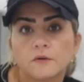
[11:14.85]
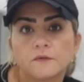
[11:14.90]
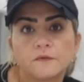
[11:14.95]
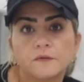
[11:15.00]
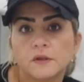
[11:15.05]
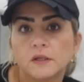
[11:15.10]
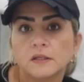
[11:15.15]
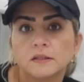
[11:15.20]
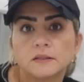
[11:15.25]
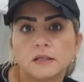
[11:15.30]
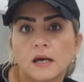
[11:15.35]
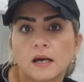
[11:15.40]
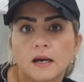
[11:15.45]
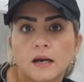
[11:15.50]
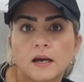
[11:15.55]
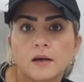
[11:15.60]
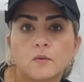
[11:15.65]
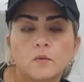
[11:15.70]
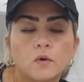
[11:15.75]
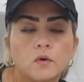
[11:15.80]
of these and
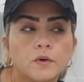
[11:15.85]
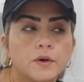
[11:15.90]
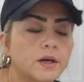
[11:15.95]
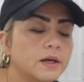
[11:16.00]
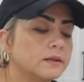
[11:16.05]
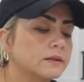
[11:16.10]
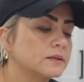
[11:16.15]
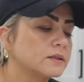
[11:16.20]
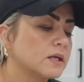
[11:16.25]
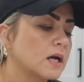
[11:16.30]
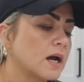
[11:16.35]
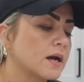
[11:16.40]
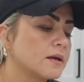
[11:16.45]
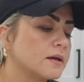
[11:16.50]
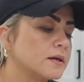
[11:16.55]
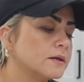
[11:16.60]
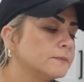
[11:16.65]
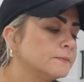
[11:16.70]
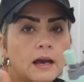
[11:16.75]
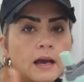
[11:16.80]
I won't get
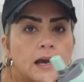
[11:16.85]
tired.